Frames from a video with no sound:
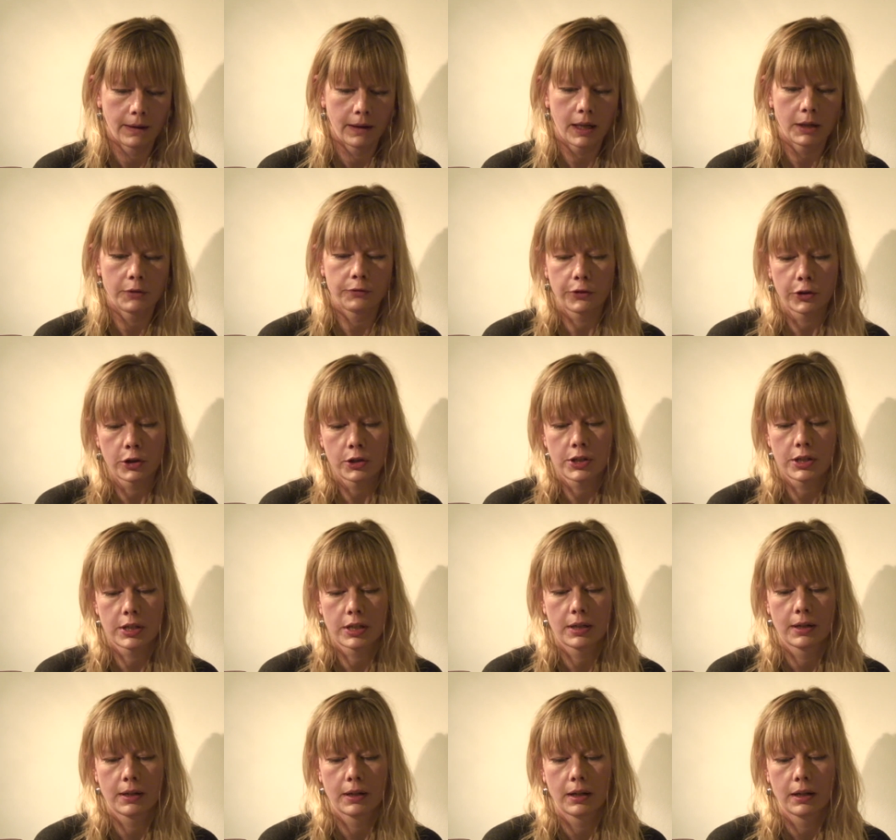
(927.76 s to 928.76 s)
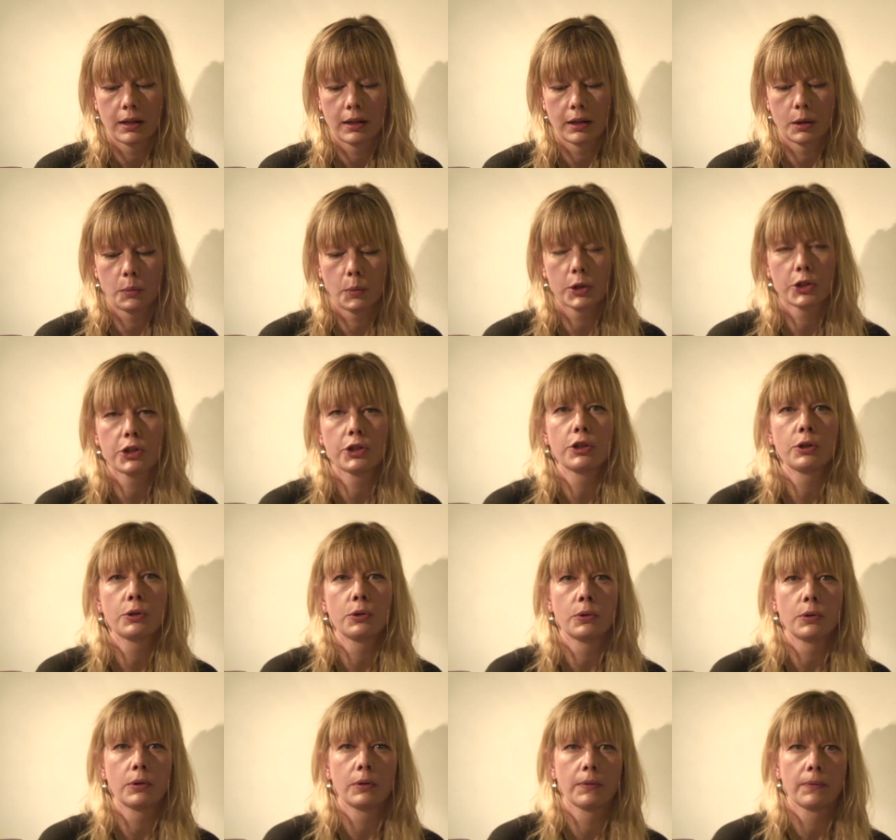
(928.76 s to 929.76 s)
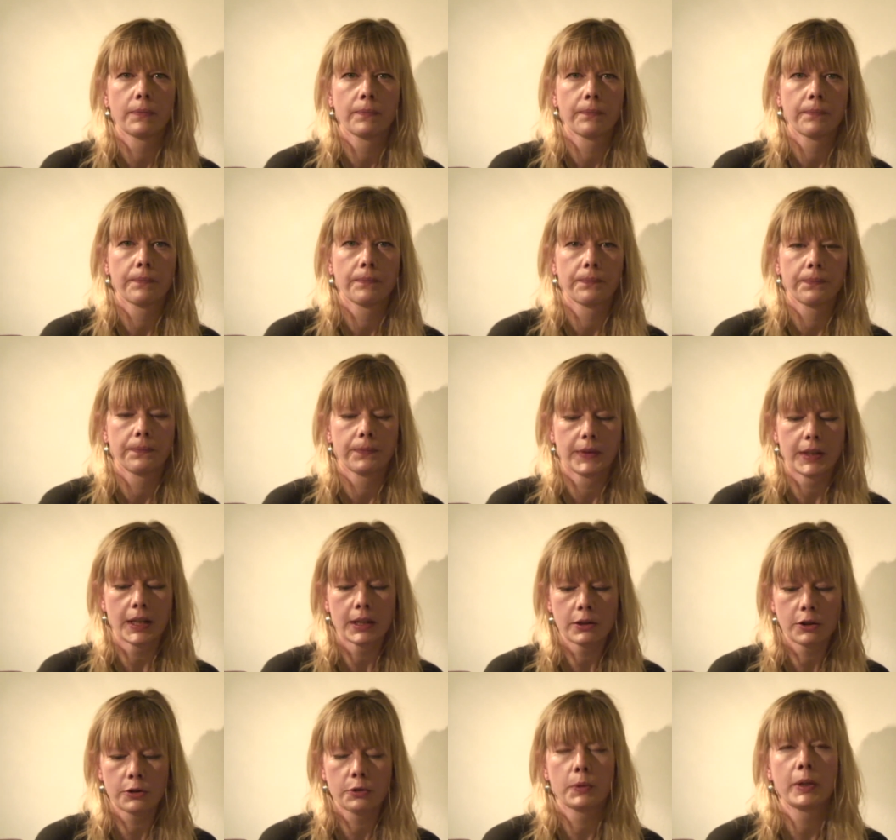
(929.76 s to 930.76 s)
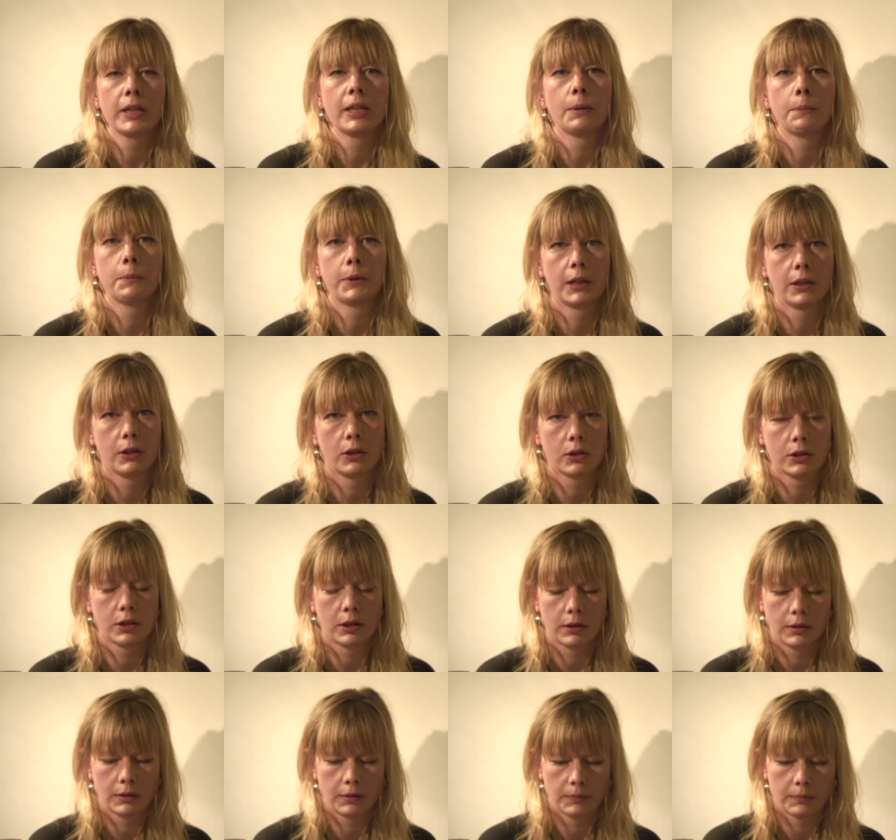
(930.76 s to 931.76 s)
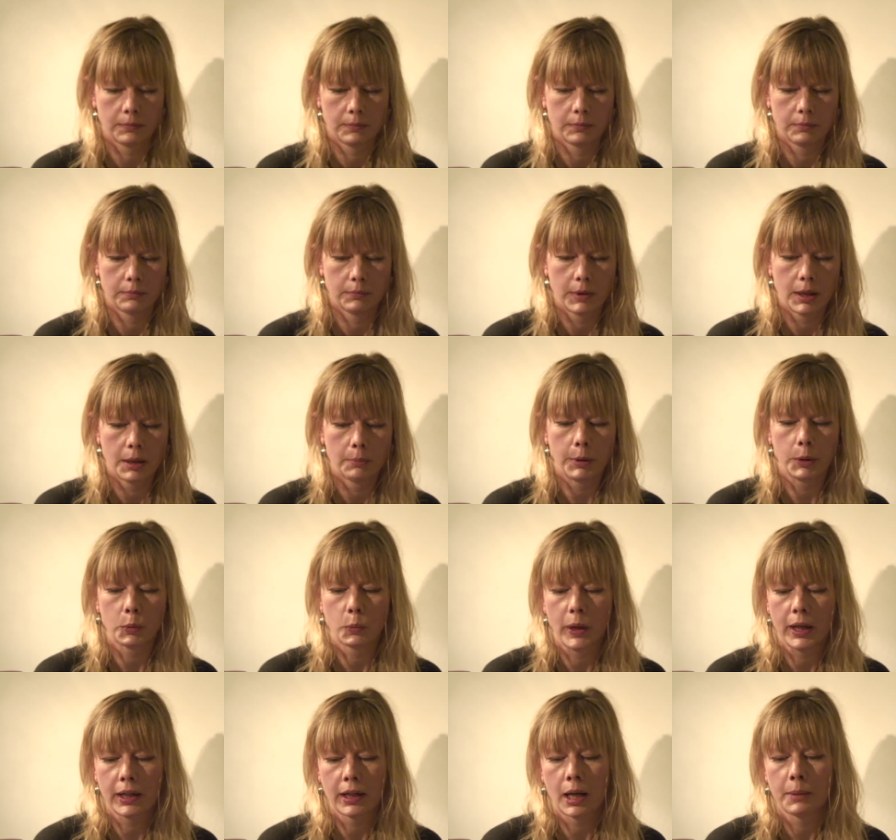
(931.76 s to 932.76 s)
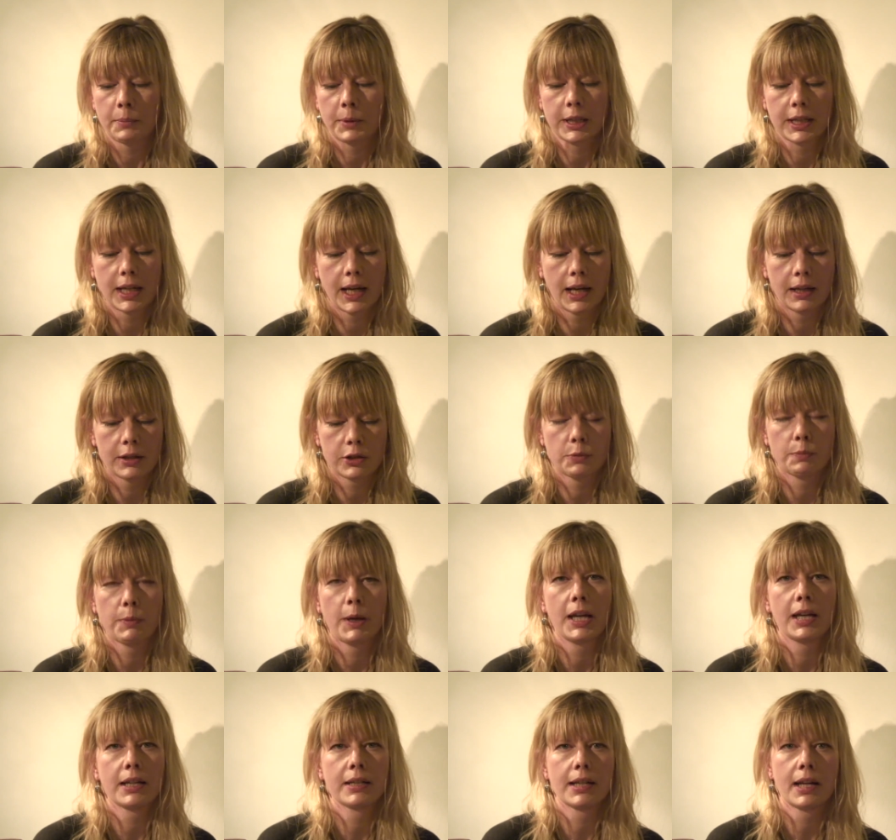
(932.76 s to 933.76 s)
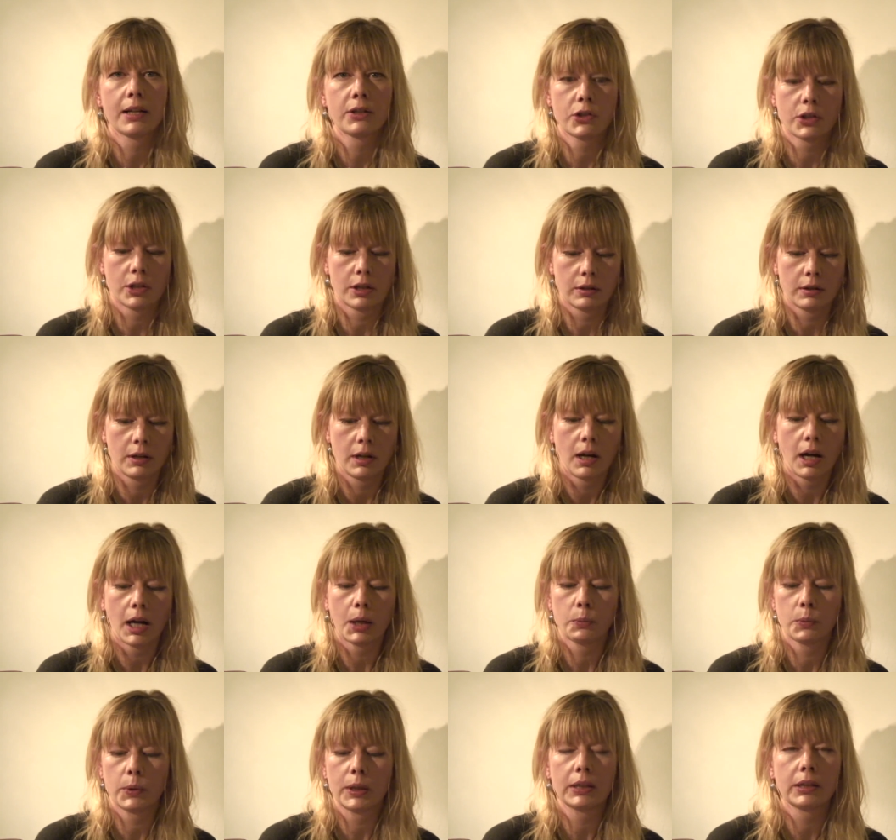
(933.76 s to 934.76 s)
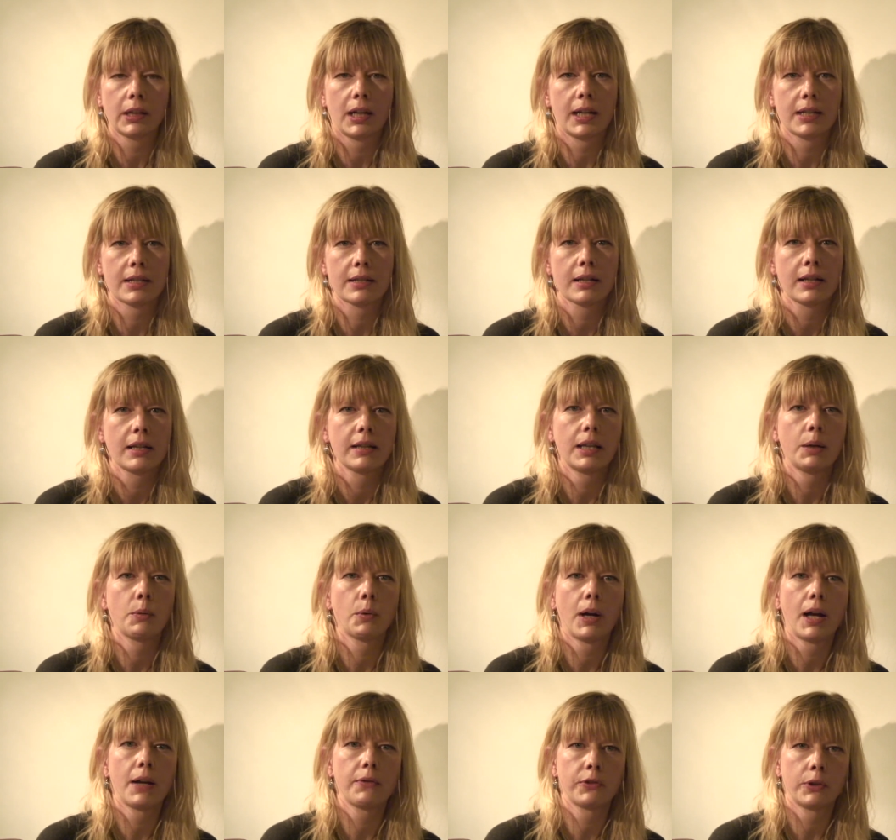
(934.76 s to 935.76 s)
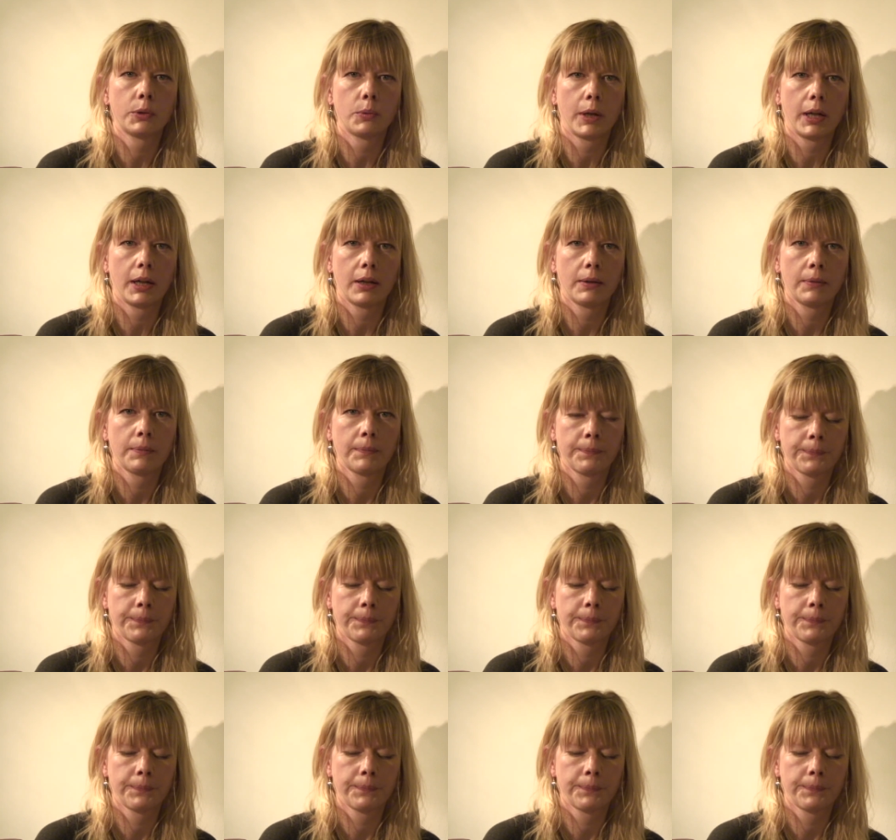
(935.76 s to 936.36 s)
At first, there were 2, then 3 appeared, but when I began to pay attention, I realized they were everywhere.